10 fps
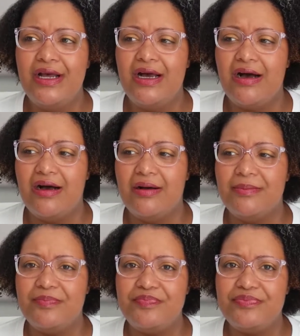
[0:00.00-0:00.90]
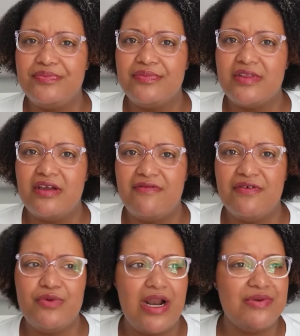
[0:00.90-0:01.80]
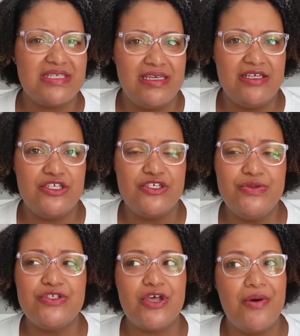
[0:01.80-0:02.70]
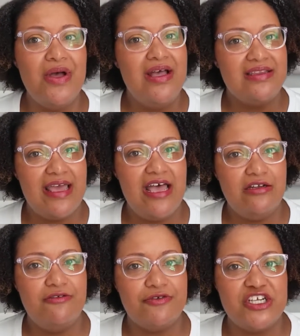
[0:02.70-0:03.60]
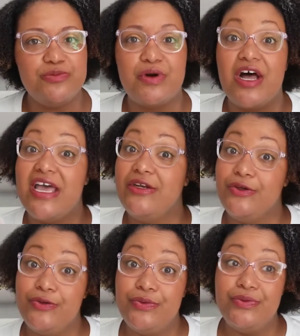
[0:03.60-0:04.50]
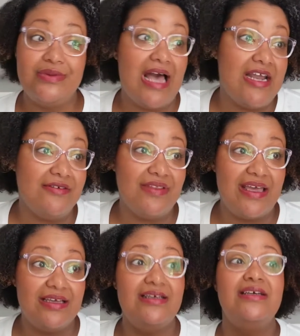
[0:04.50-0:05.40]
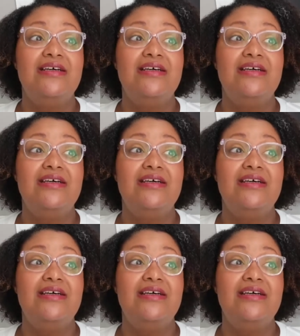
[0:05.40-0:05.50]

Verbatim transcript: of what I was eating too, so that HelloFresh brought a new kind of like